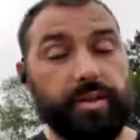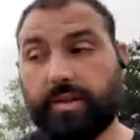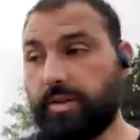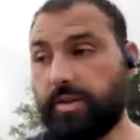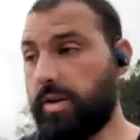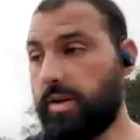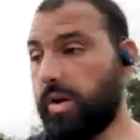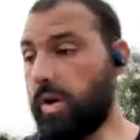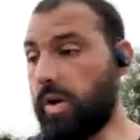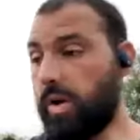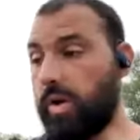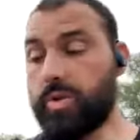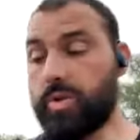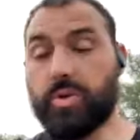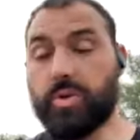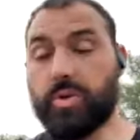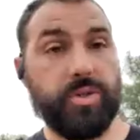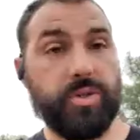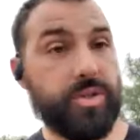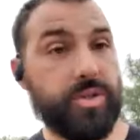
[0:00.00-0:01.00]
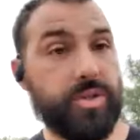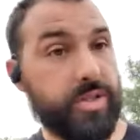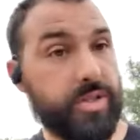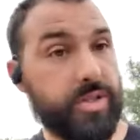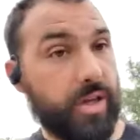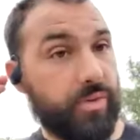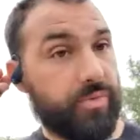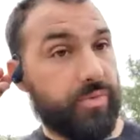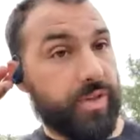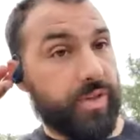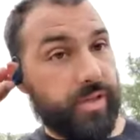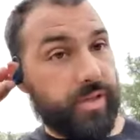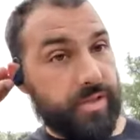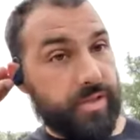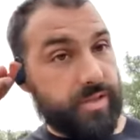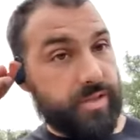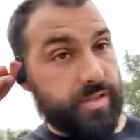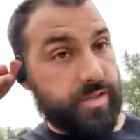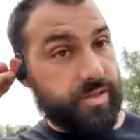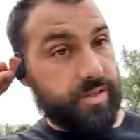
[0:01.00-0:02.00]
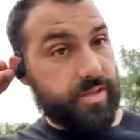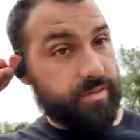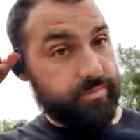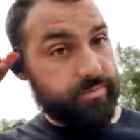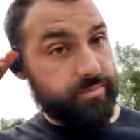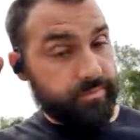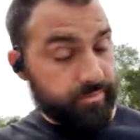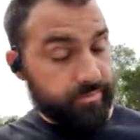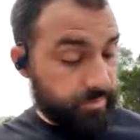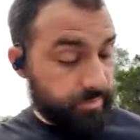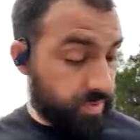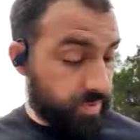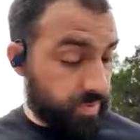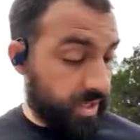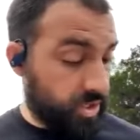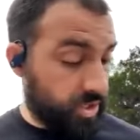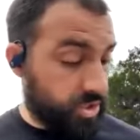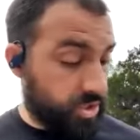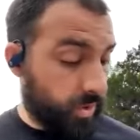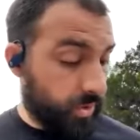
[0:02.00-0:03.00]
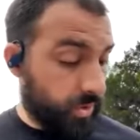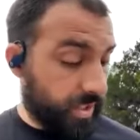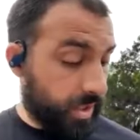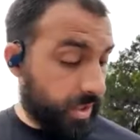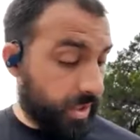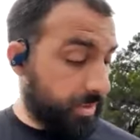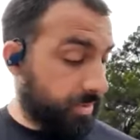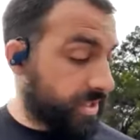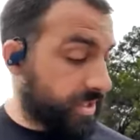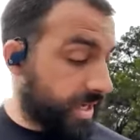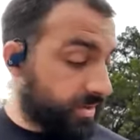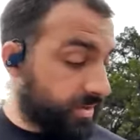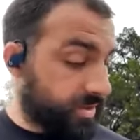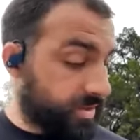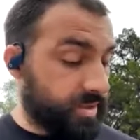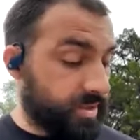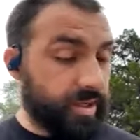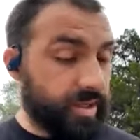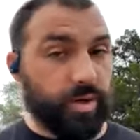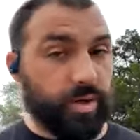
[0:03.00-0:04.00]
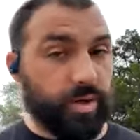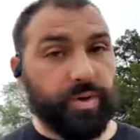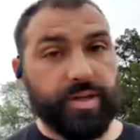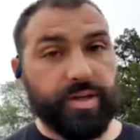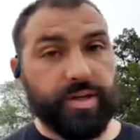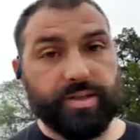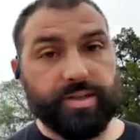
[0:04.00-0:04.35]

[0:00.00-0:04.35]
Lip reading: all sorts of stuff is being sold out of people's houses like crazy.